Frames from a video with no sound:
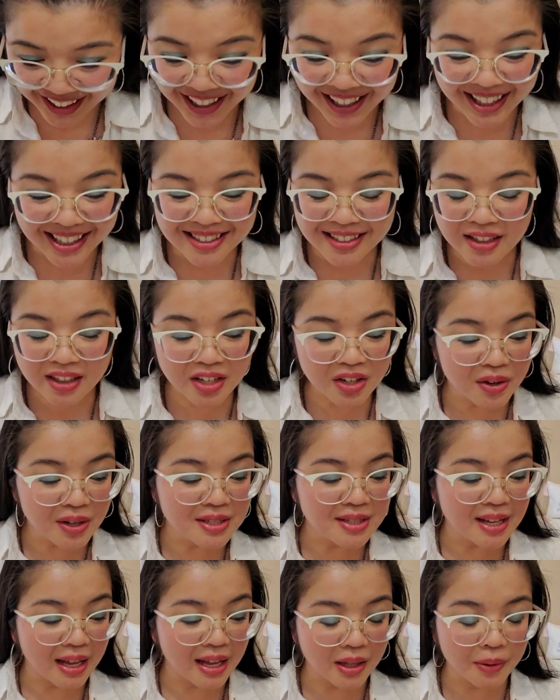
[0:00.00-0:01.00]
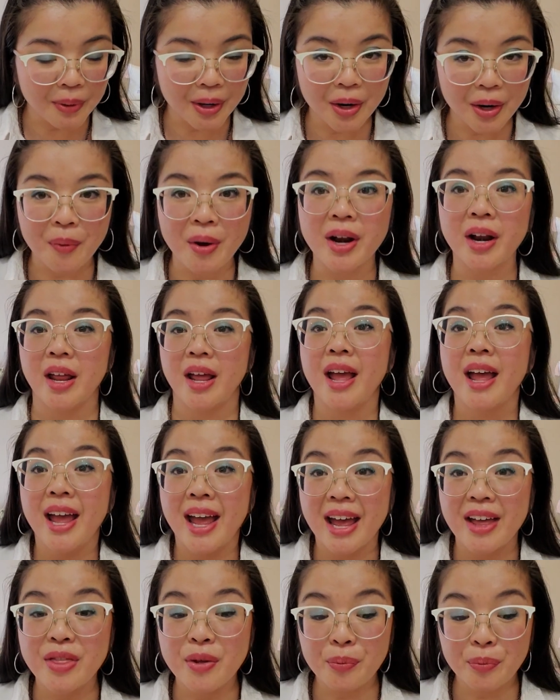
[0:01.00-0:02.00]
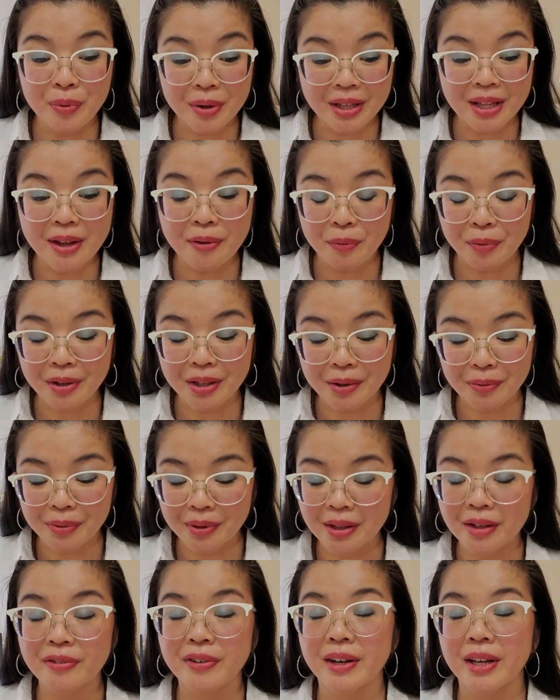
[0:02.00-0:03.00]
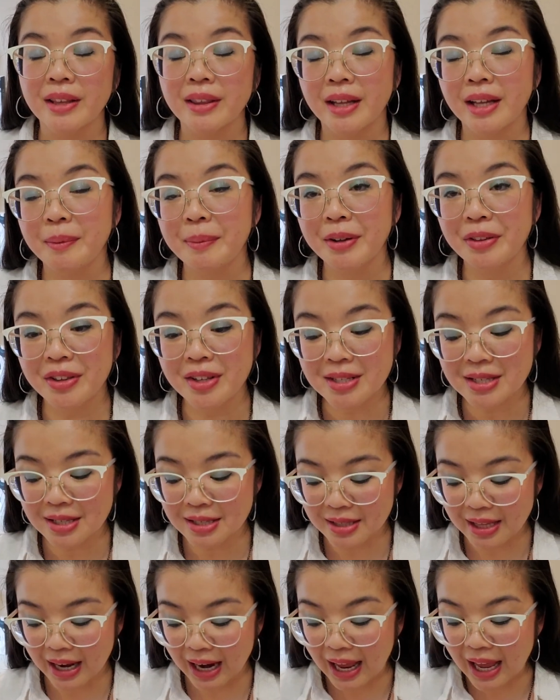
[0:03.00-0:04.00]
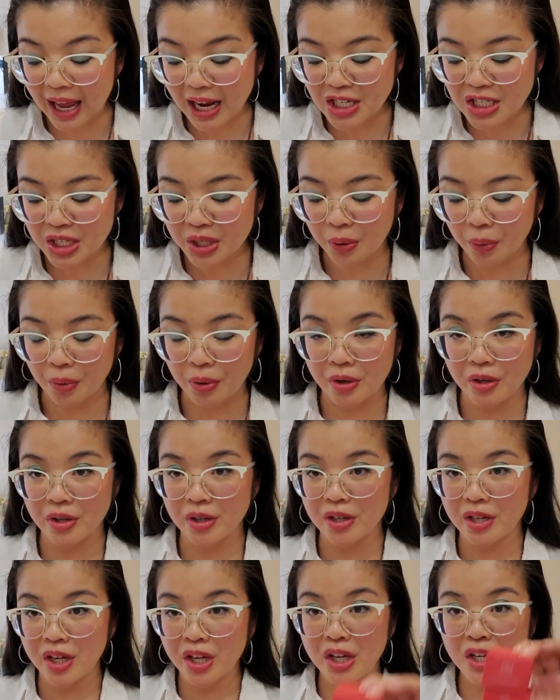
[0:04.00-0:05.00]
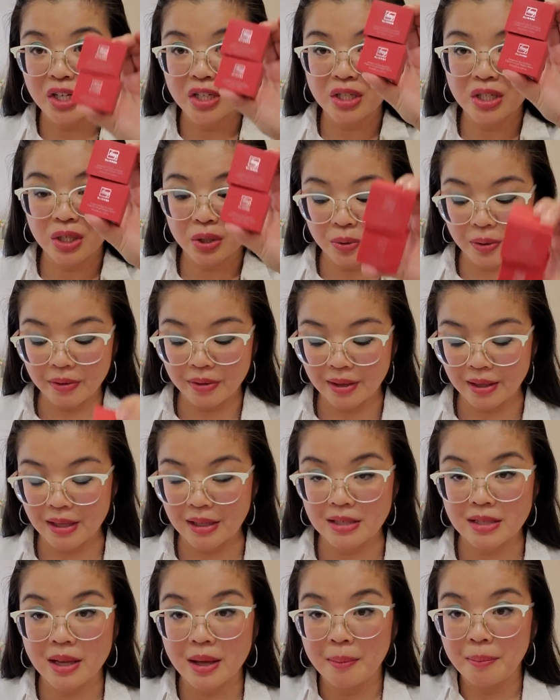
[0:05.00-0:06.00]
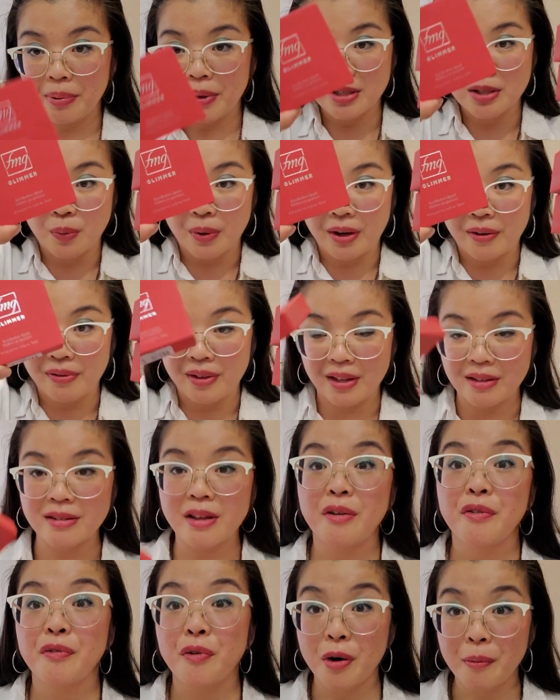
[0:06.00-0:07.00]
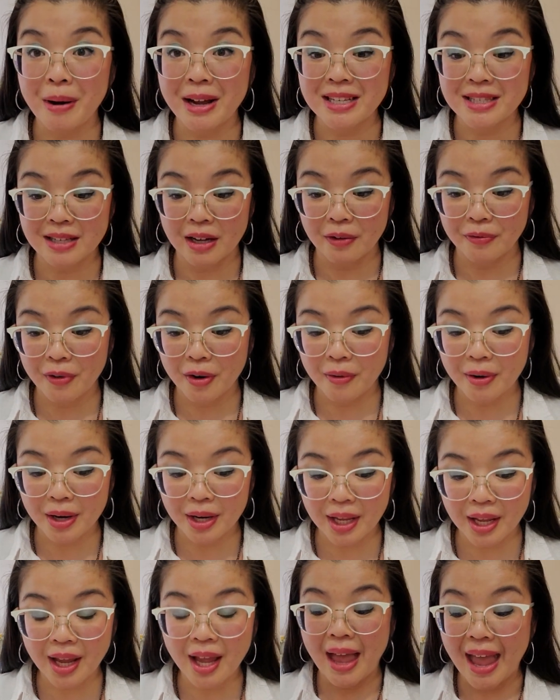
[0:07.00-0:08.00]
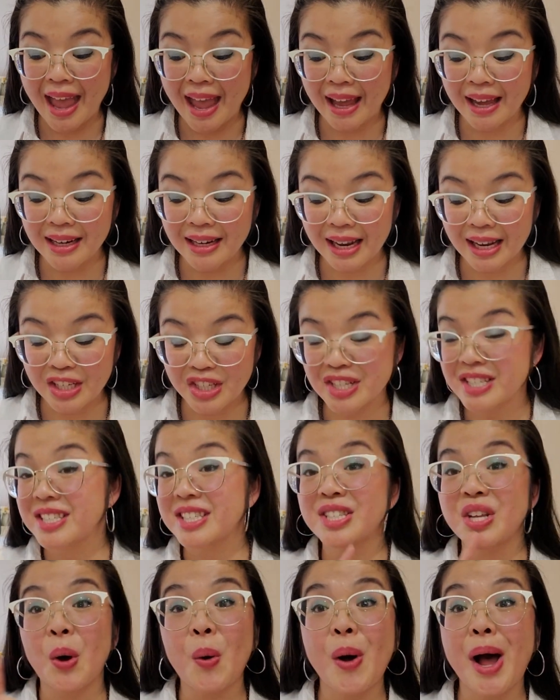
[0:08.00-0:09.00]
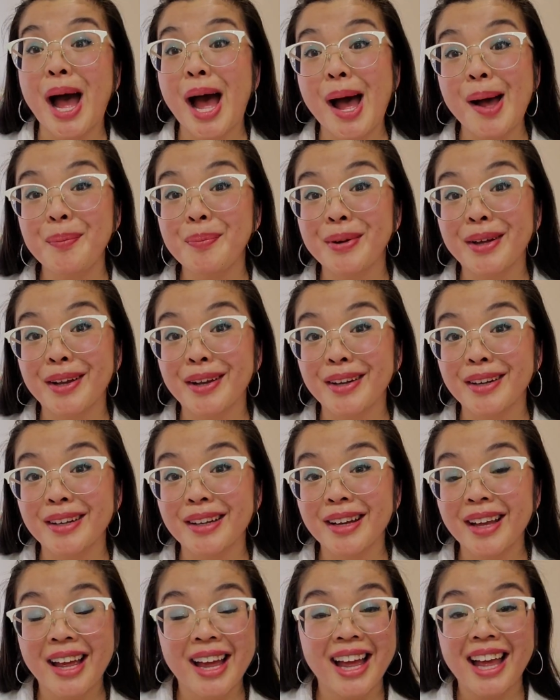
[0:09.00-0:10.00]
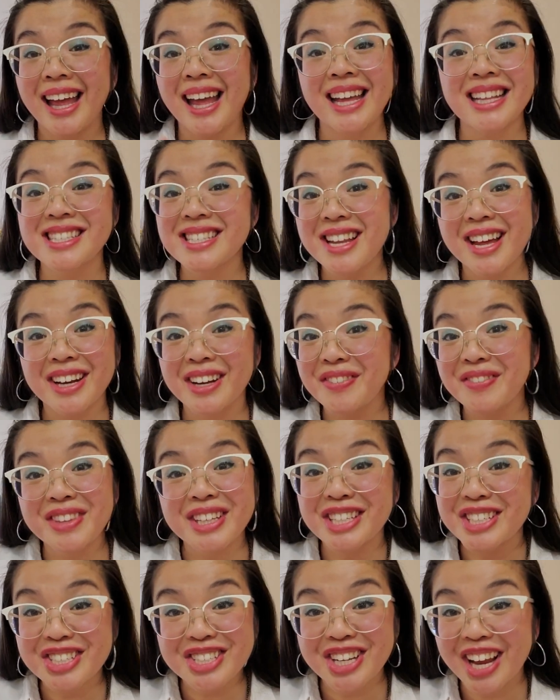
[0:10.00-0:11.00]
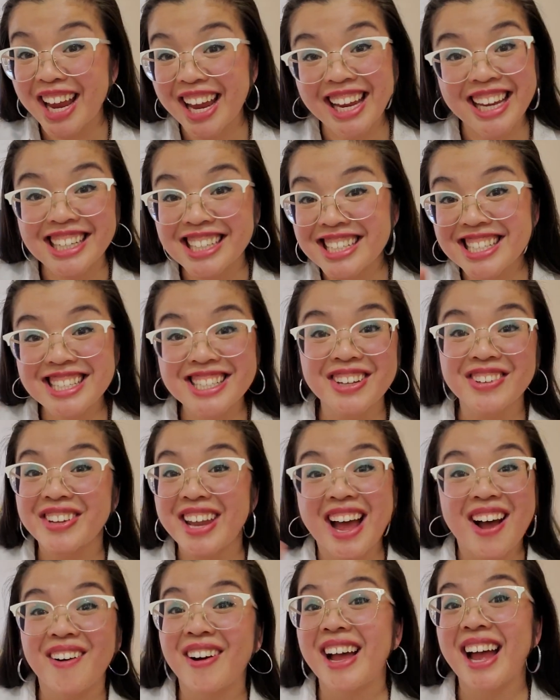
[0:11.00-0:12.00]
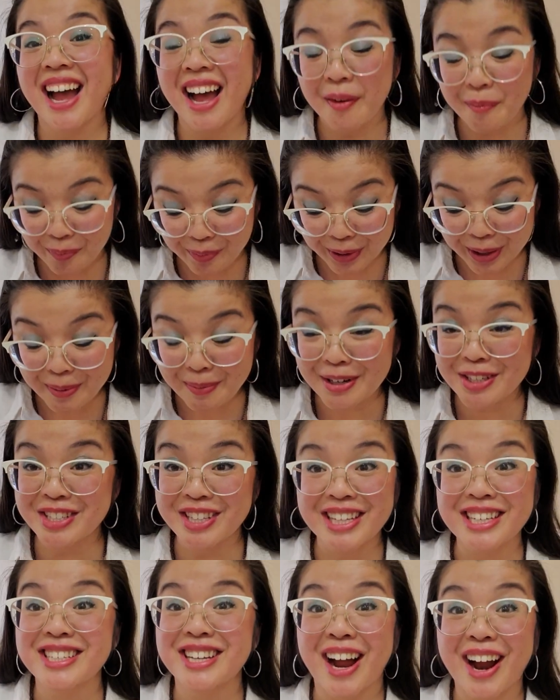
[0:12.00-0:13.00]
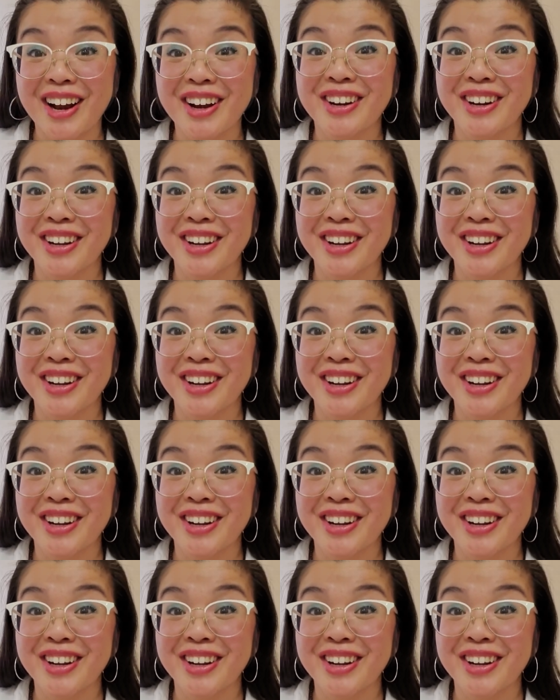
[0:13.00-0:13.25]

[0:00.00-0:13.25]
it's like they knew exactly what I wanted. And the really, really, really funny thing about this is that I actually ordered two of these plus one of these for myself already. And it just so happened it's none of these shades. So now I have pretty much the entire